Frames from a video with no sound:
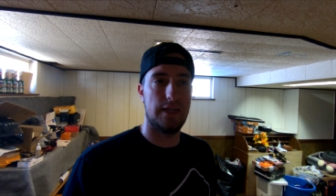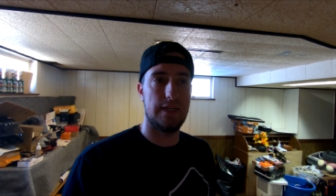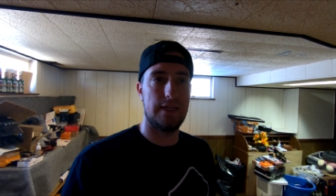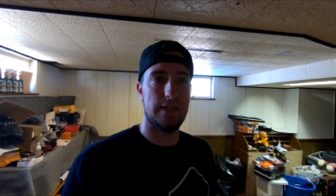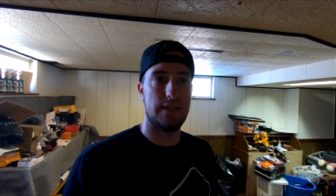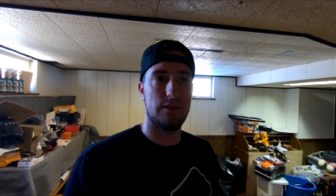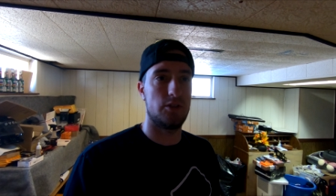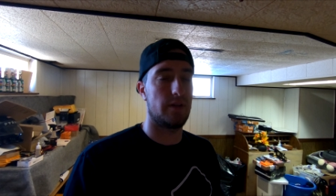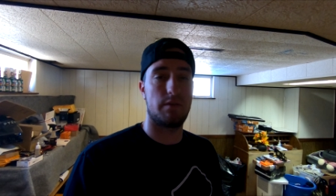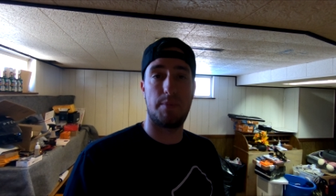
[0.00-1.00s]
Uh,
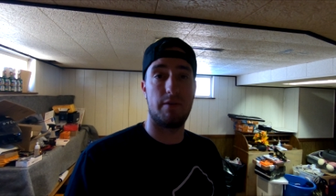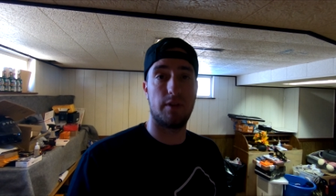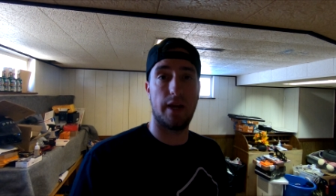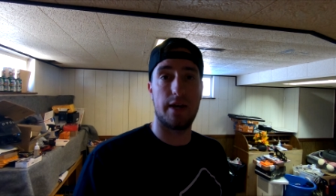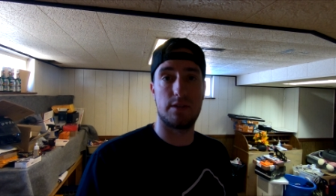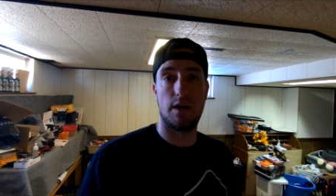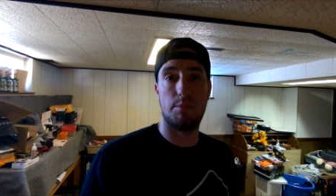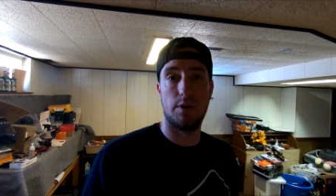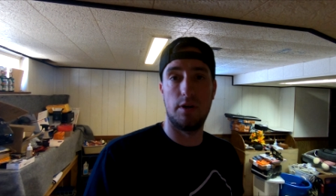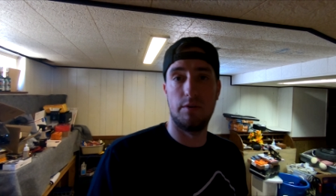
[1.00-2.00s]
just have to pay for the gas that I
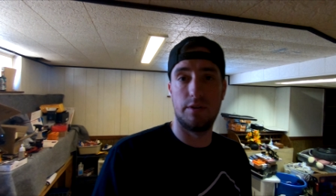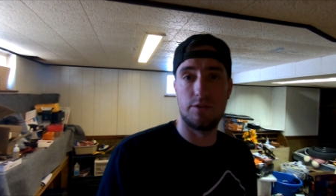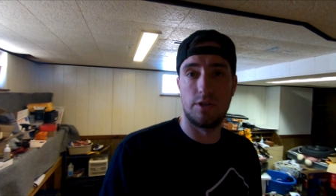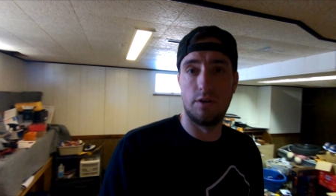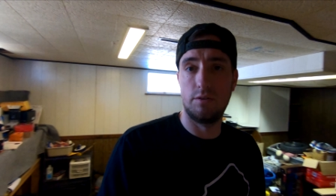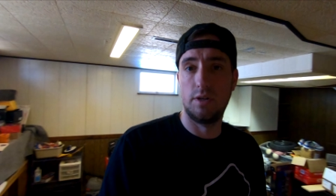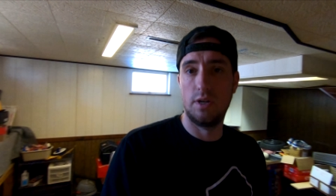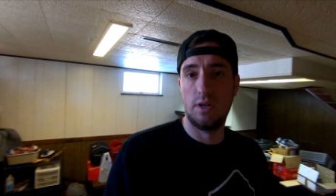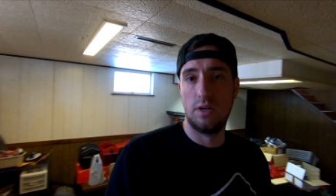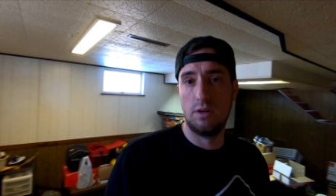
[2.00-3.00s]
put into it. So,
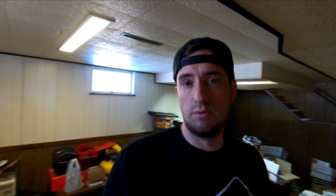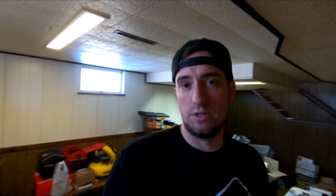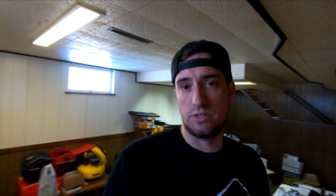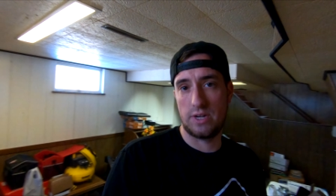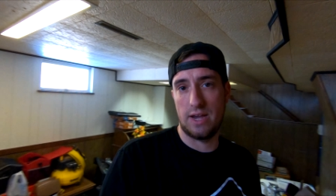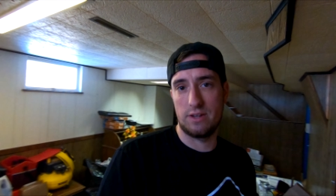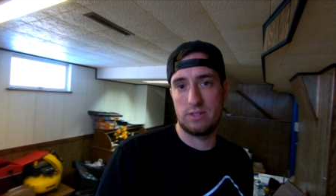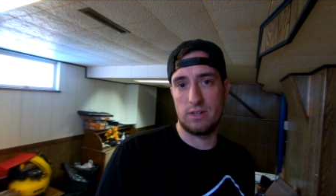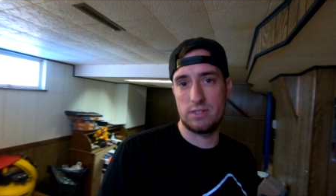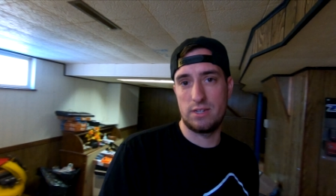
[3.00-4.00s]
which kind of
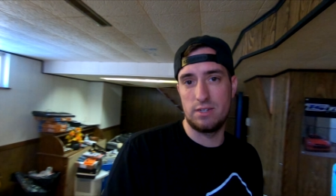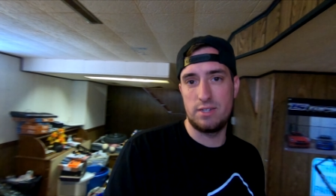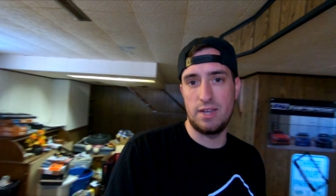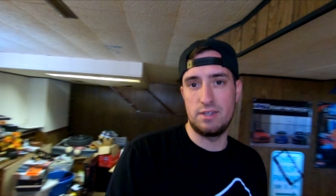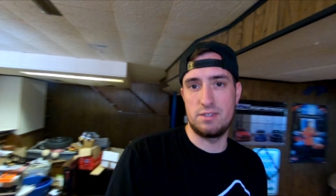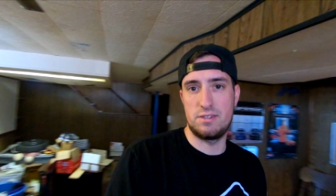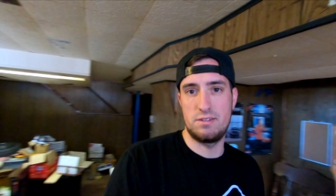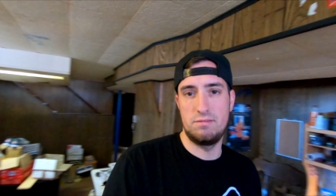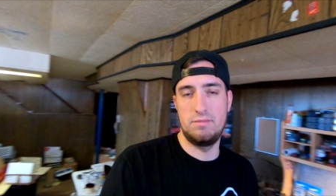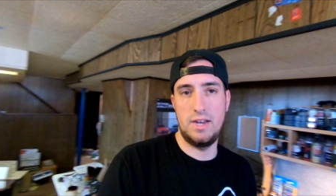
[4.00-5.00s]
sucks because it
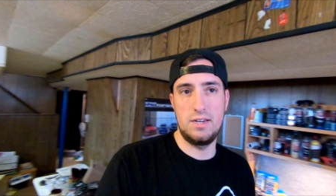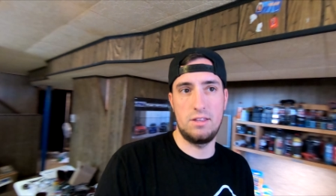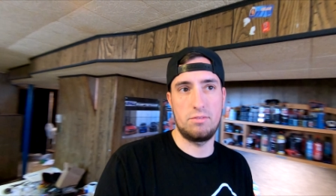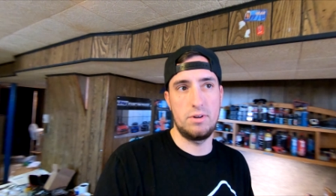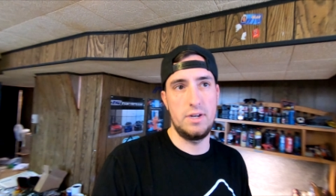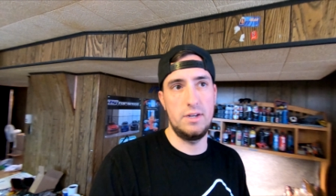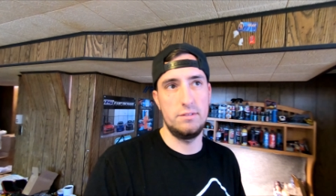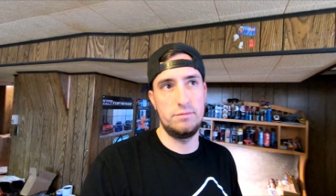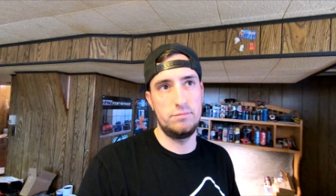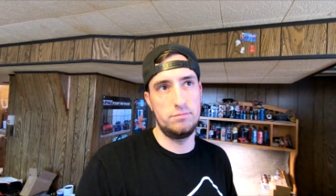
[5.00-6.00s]
takes 93,
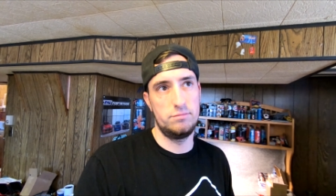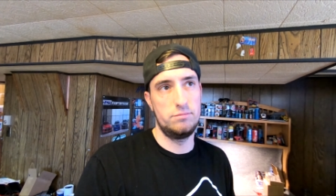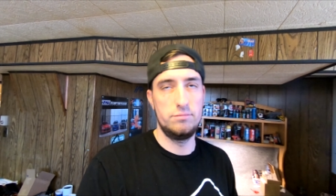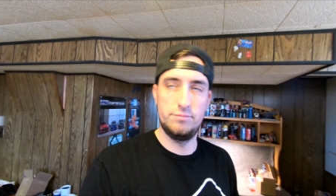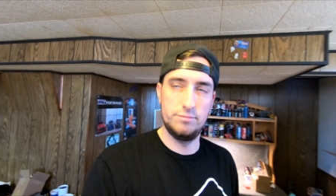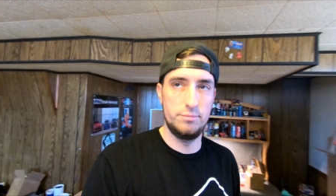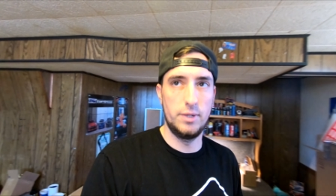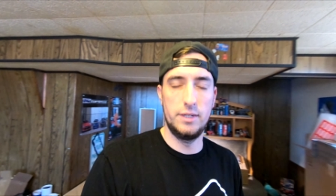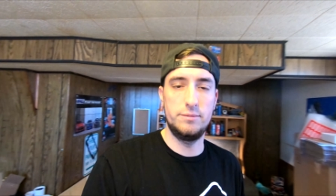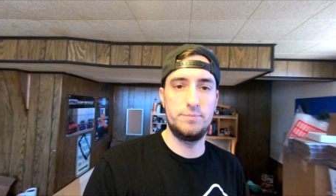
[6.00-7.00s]

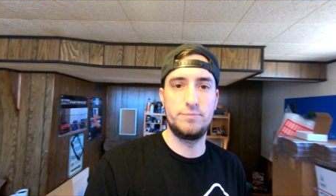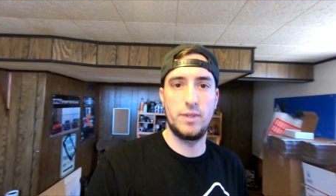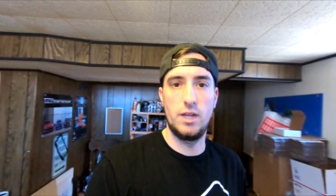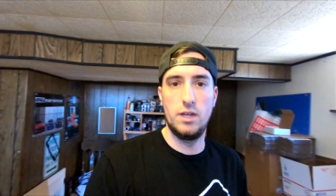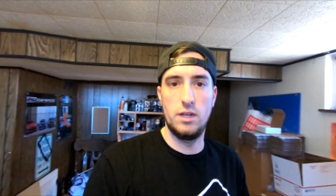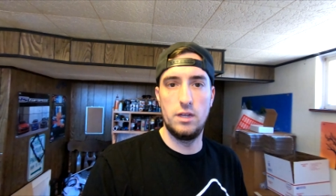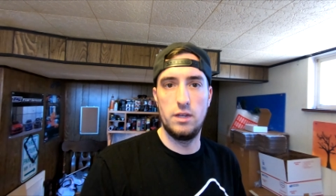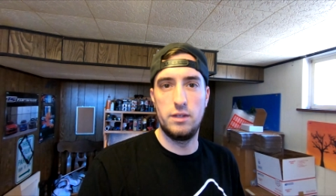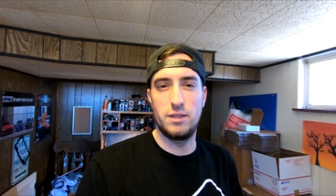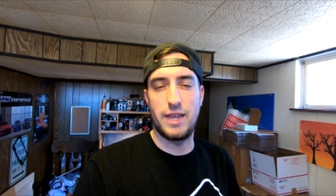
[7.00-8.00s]
but
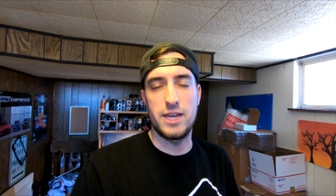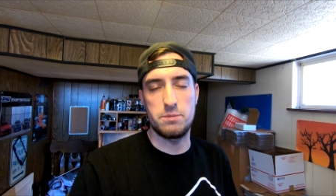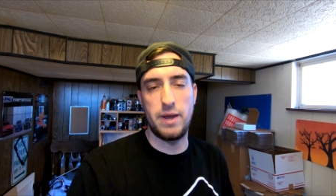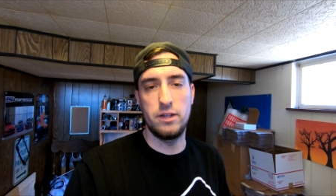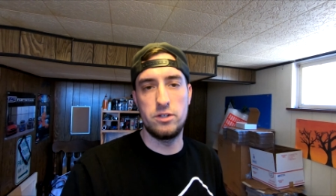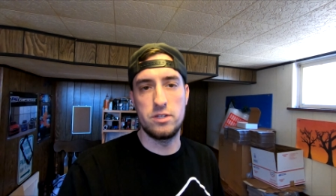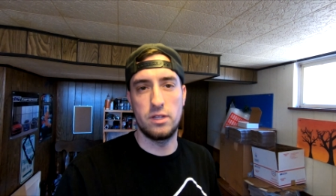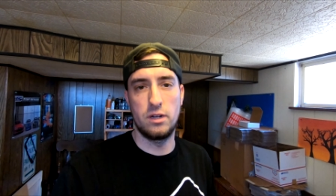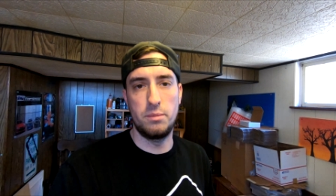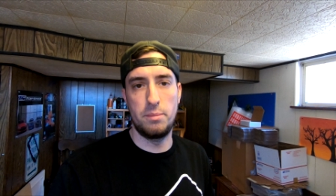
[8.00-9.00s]
gas mileage is
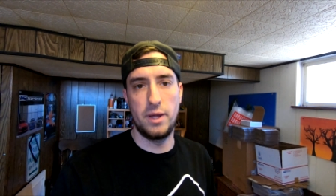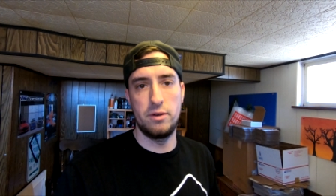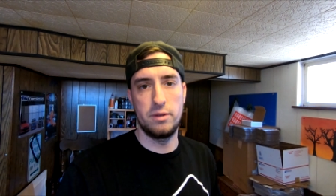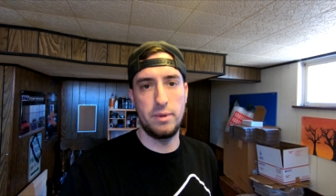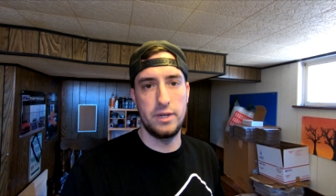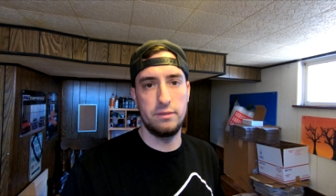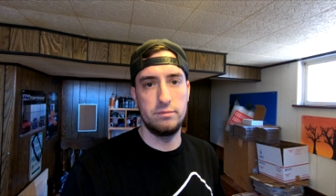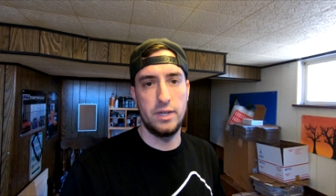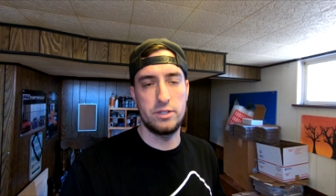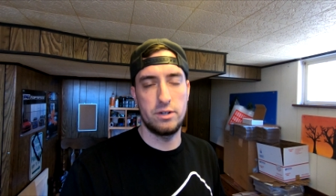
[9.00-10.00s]
a little bit better than
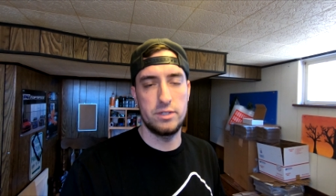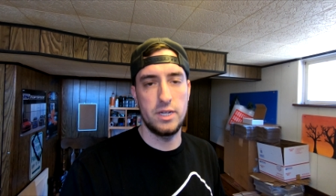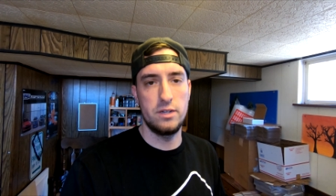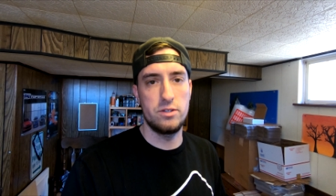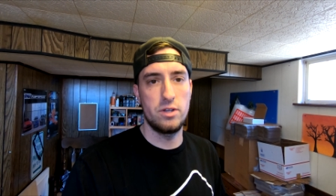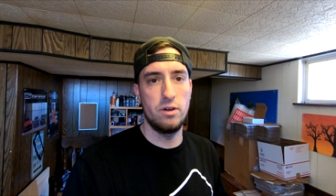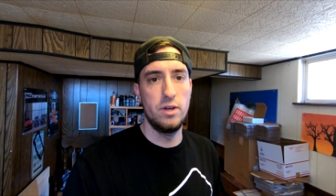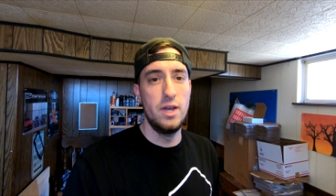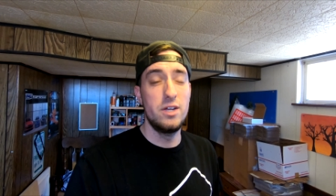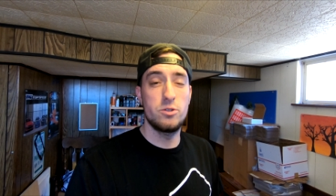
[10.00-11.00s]
my SRT. So
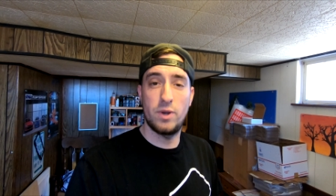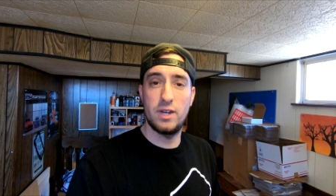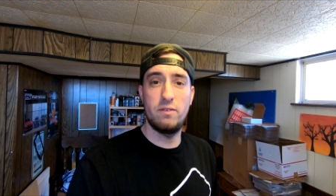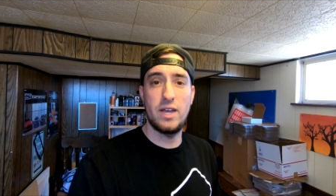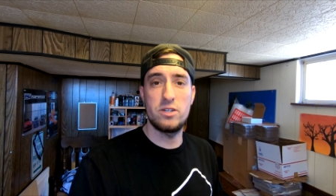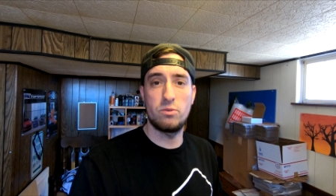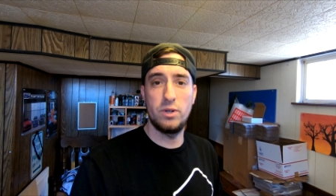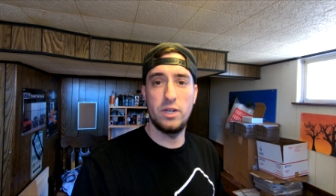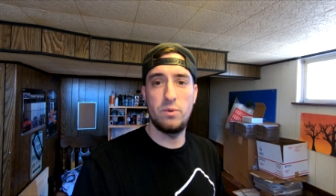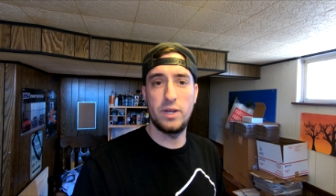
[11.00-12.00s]
just want to give you guys a
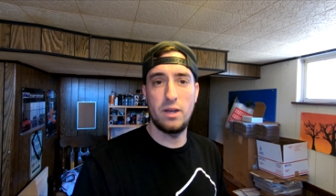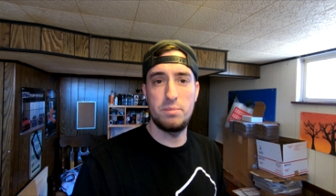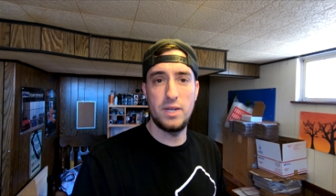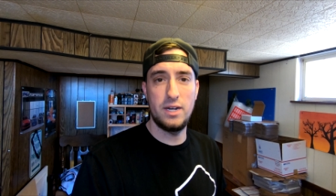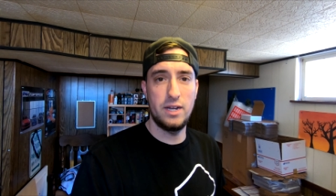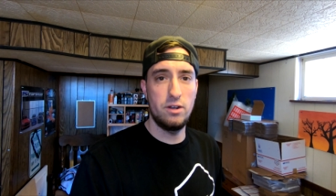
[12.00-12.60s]
really quick update.